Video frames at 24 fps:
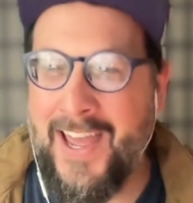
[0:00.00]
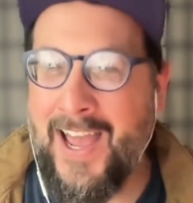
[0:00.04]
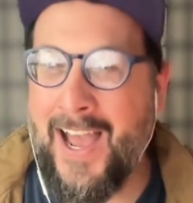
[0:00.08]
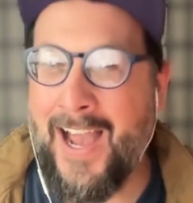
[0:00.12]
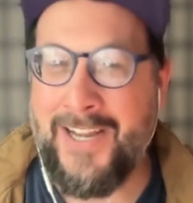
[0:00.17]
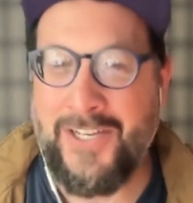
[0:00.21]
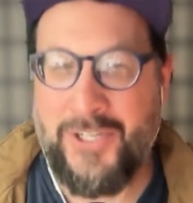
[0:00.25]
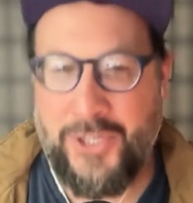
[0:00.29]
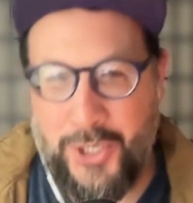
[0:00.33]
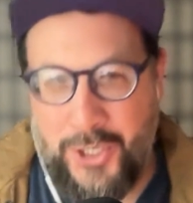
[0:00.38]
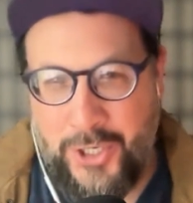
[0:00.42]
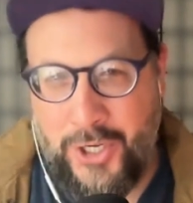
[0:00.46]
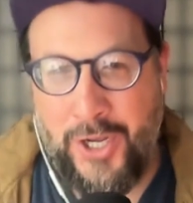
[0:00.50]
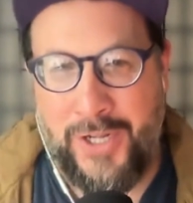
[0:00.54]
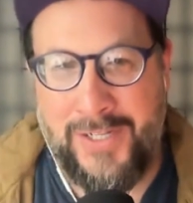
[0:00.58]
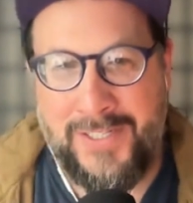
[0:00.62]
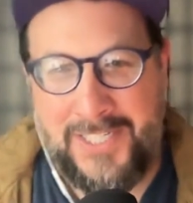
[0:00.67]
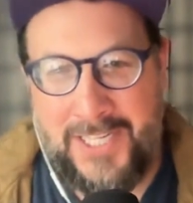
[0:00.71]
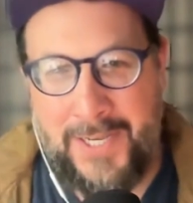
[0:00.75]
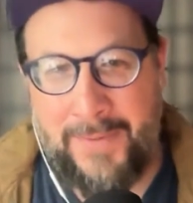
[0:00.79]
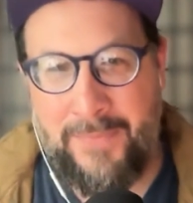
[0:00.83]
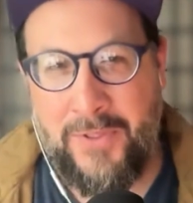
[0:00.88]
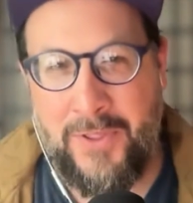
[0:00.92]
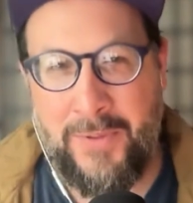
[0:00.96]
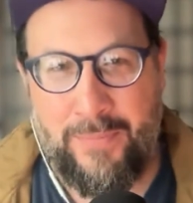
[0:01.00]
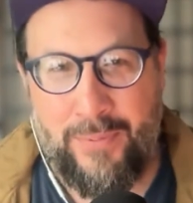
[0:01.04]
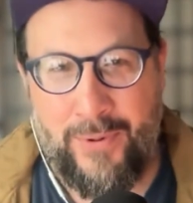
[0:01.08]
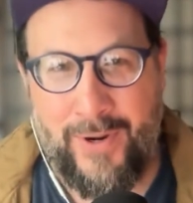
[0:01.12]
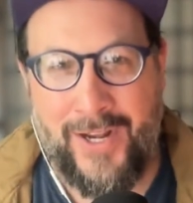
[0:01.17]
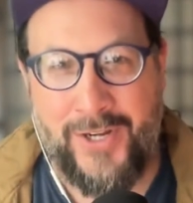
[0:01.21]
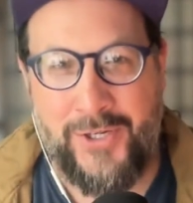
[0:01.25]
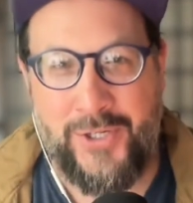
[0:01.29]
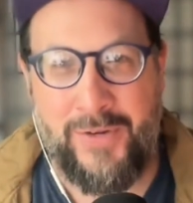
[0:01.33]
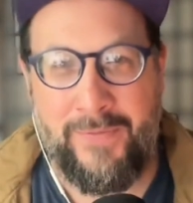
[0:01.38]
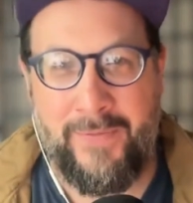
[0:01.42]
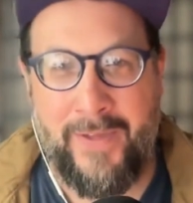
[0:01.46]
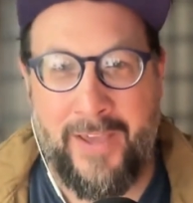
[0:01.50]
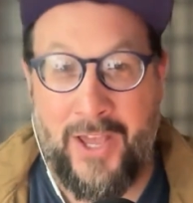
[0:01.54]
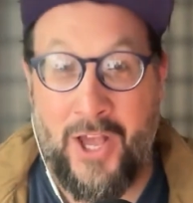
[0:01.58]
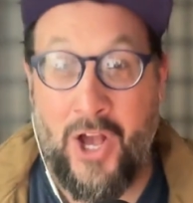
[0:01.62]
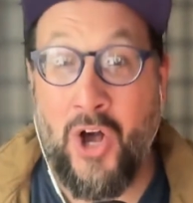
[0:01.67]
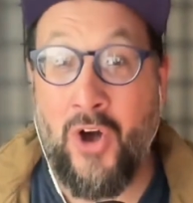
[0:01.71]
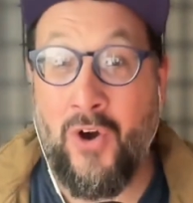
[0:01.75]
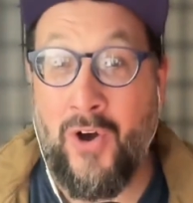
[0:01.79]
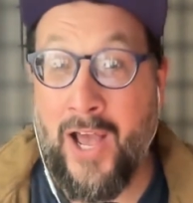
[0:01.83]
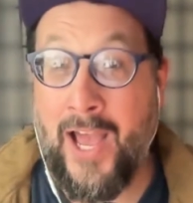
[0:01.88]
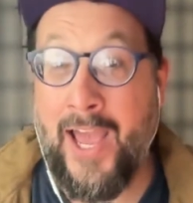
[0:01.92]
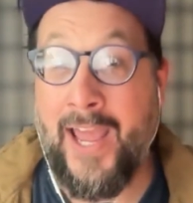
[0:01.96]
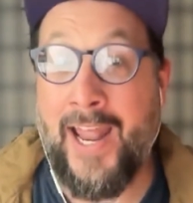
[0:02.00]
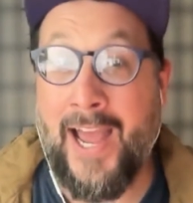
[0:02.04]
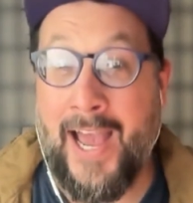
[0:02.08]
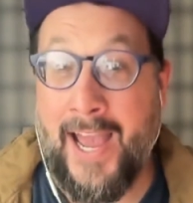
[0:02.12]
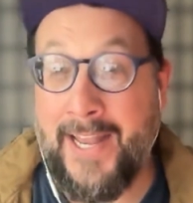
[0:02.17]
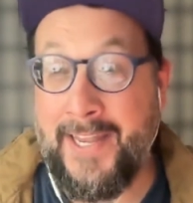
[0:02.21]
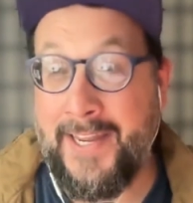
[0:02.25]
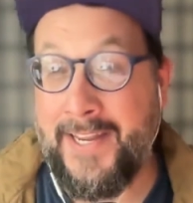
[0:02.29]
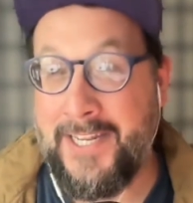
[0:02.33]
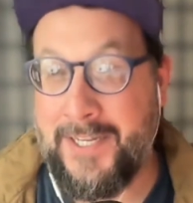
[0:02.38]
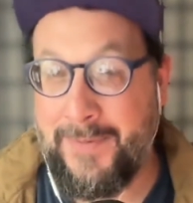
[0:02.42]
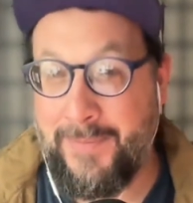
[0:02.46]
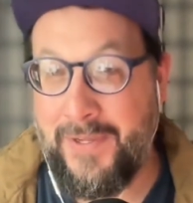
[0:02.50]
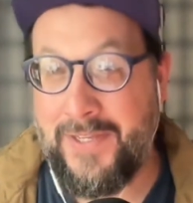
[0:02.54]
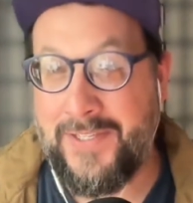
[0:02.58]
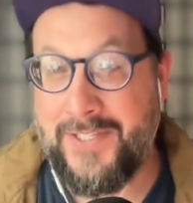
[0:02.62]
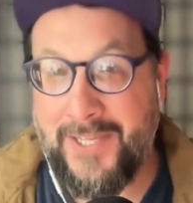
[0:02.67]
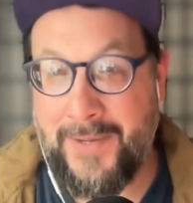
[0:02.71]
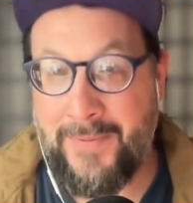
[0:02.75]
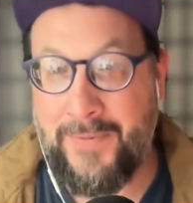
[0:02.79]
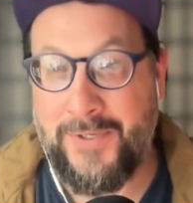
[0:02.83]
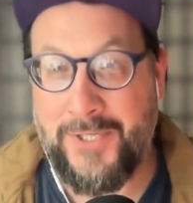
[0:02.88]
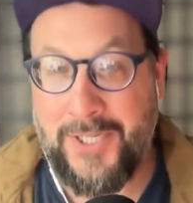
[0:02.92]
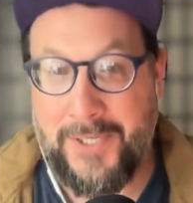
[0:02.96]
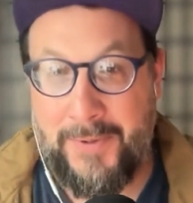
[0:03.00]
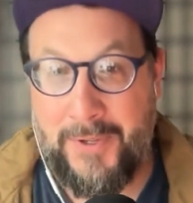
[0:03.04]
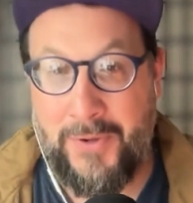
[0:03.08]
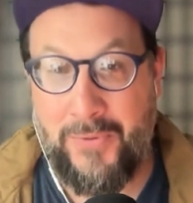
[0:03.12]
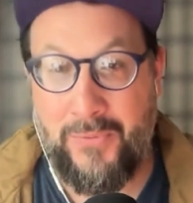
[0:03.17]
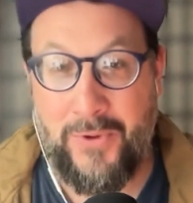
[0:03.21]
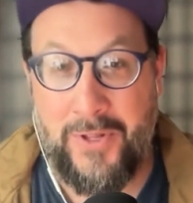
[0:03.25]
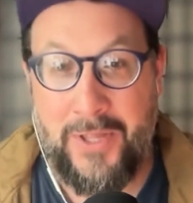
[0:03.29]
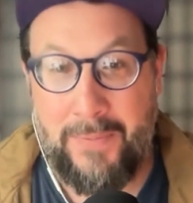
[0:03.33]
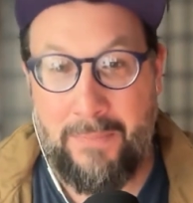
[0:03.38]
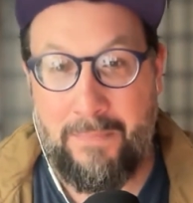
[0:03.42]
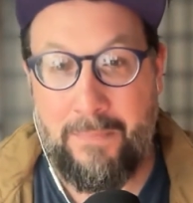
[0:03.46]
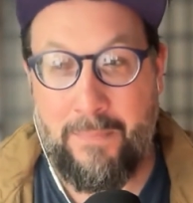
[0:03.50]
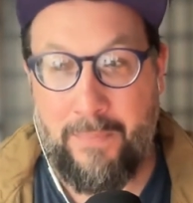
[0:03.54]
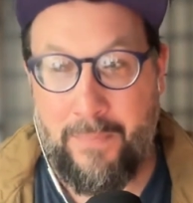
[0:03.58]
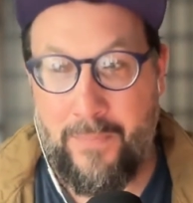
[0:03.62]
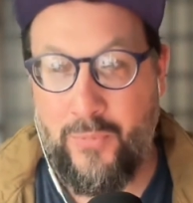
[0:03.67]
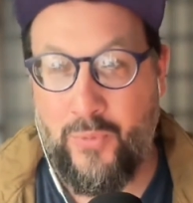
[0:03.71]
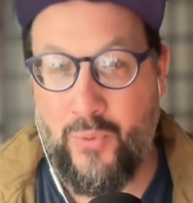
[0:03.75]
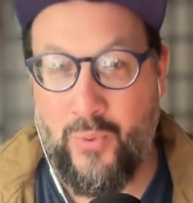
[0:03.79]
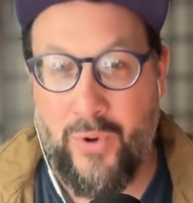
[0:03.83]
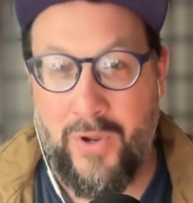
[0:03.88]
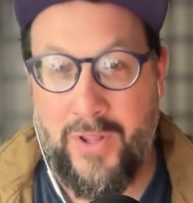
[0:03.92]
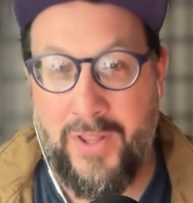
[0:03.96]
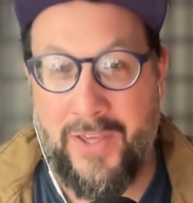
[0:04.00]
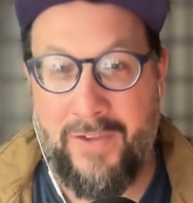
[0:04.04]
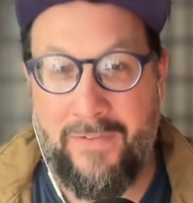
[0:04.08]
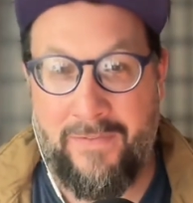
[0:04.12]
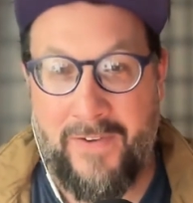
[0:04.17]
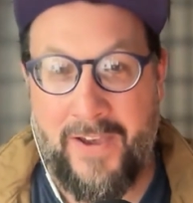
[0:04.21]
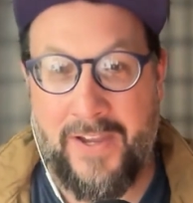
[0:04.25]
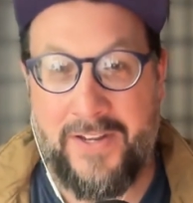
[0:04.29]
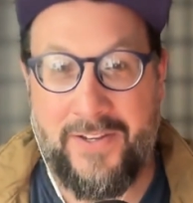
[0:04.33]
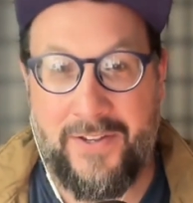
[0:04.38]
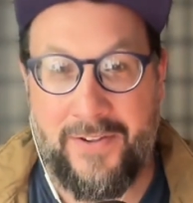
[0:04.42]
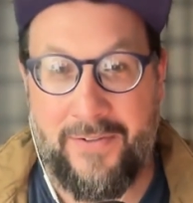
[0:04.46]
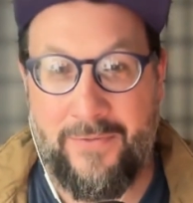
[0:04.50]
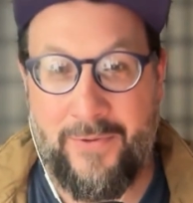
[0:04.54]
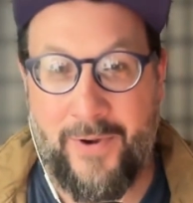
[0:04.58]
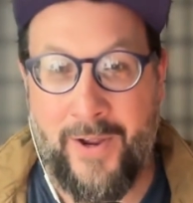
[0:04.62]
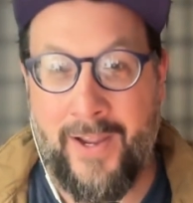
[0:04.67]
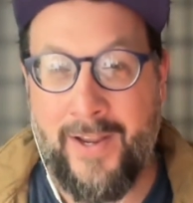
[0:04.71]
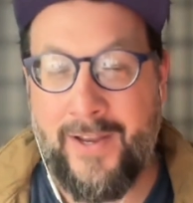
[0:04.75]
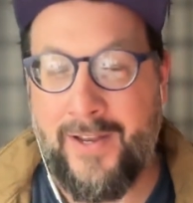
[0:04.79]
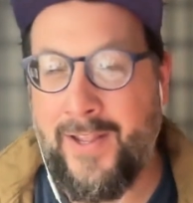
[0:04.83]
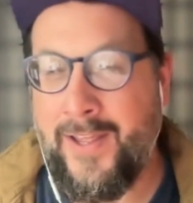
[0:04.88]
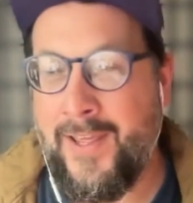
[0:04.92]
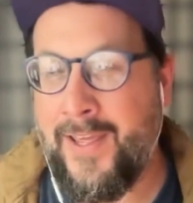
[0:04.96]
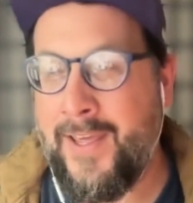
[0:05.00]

I took on some of the pressure, like, "Oh, I need to be someone who's gonna be really, really effective," right?